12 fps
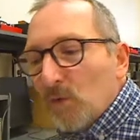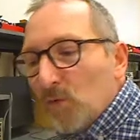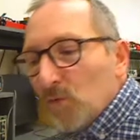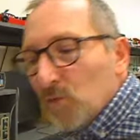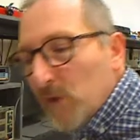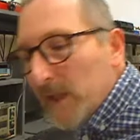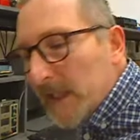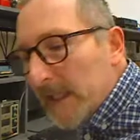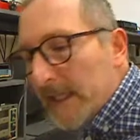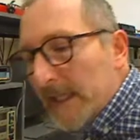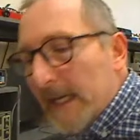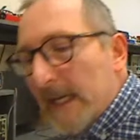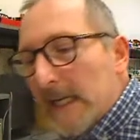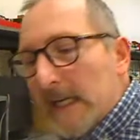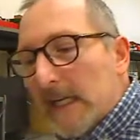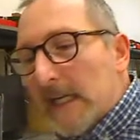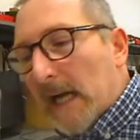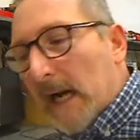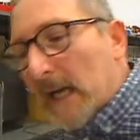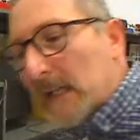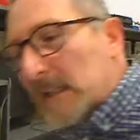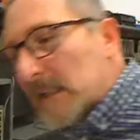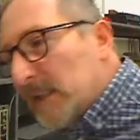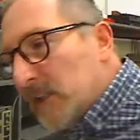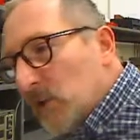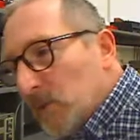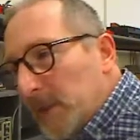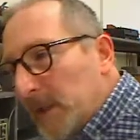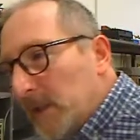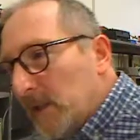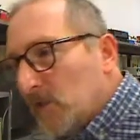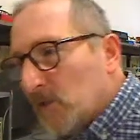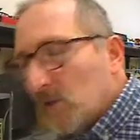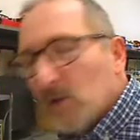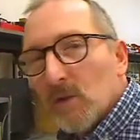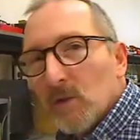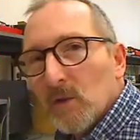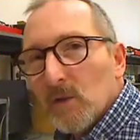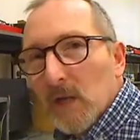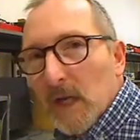Really getting a little bit into